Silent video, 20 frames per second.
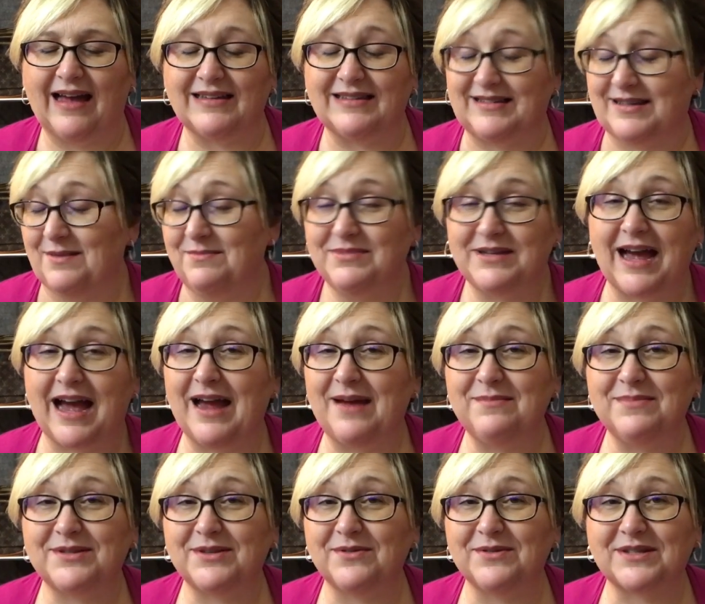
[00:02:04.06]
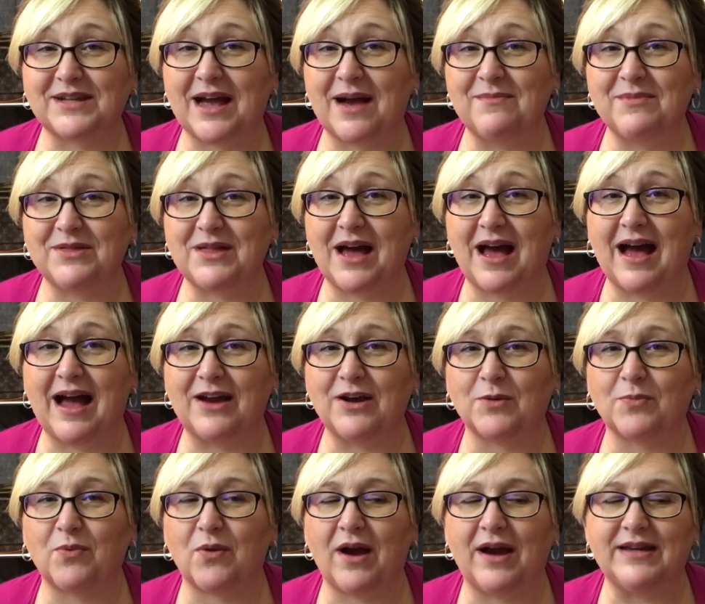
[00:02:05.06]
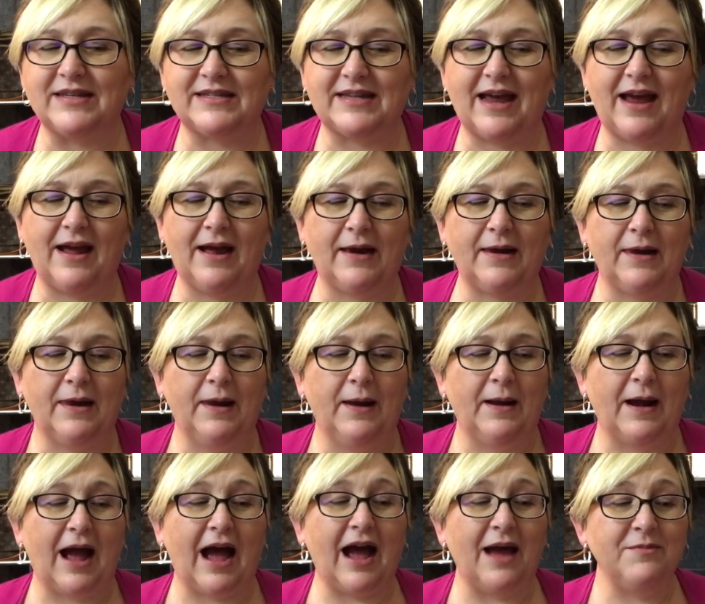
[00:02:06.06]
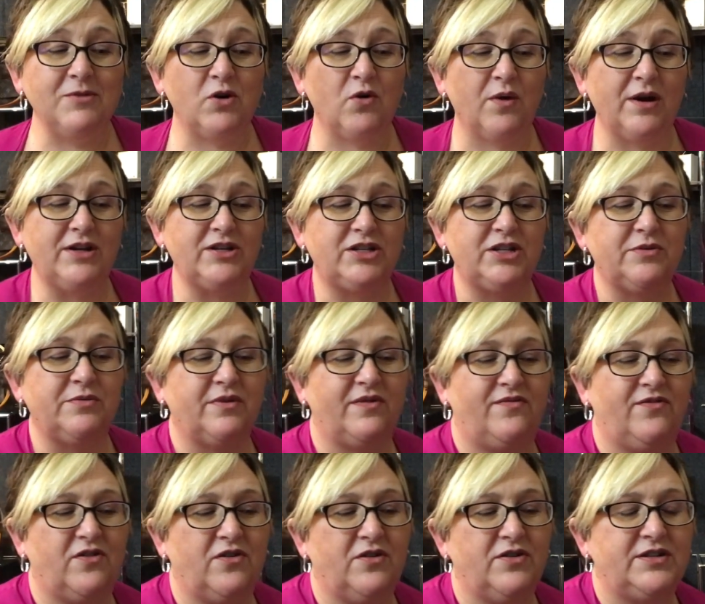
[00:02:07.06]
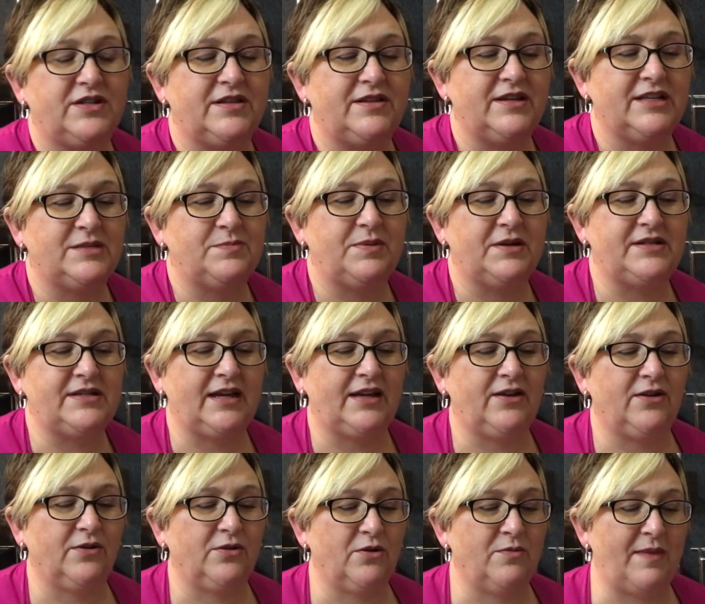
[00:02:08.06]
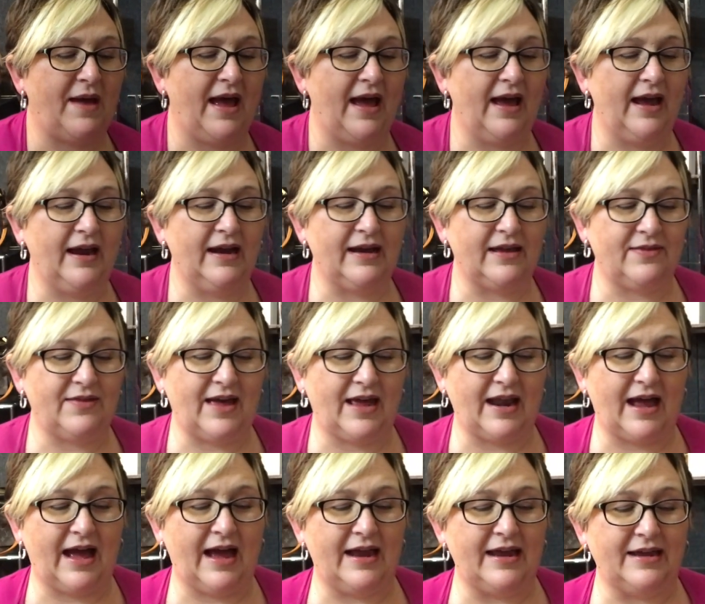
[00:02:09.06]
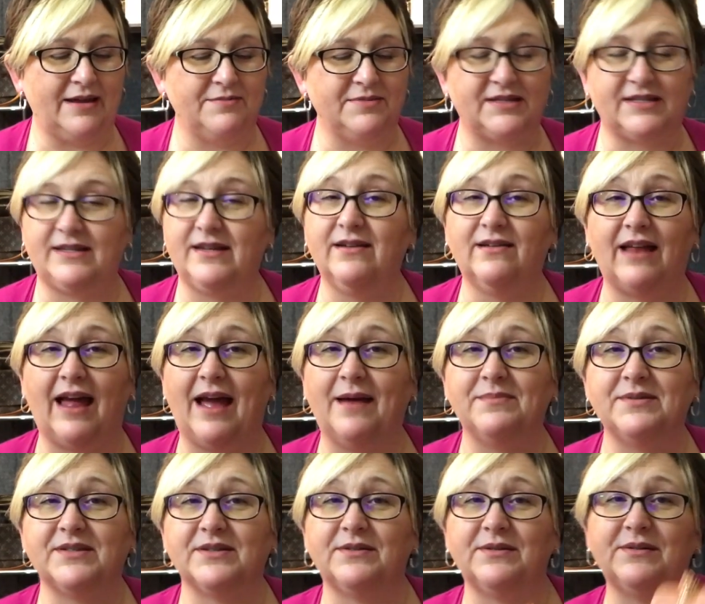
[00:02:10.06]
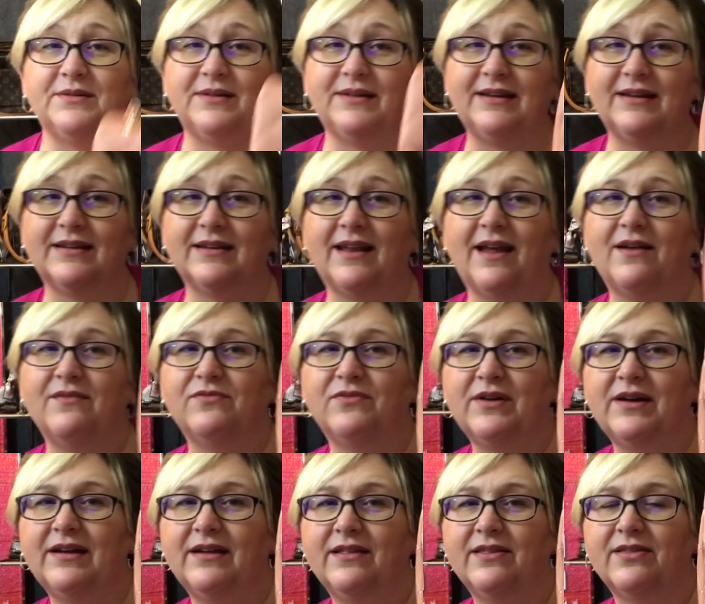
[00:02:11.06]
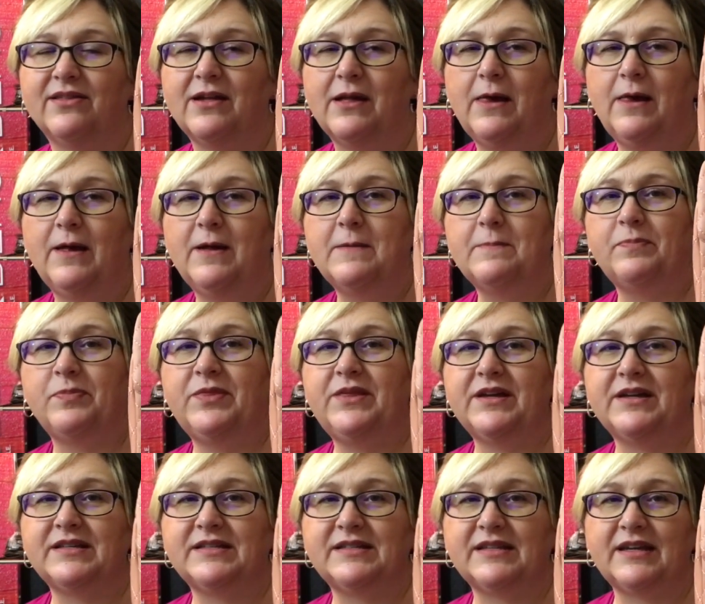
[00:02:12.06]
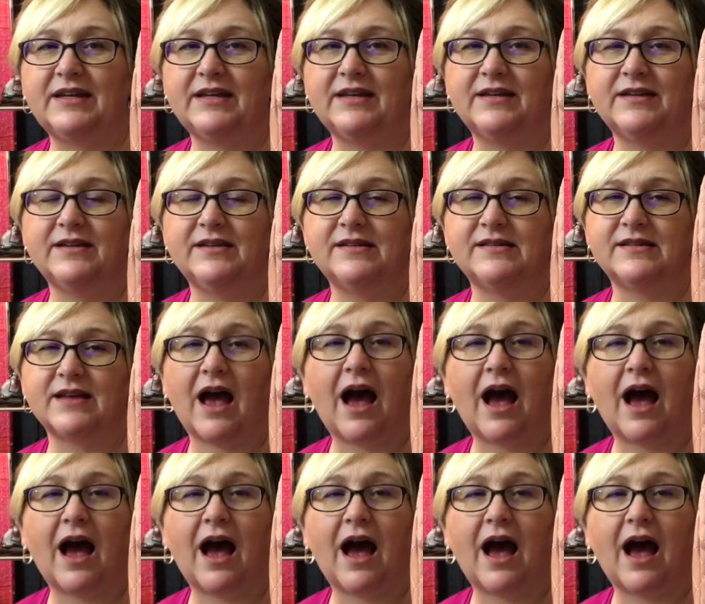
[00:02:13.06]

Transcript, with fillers: sometimes those come with a higher price tag. I'm going to refer to this particular bag that I am still absolutely in love with this is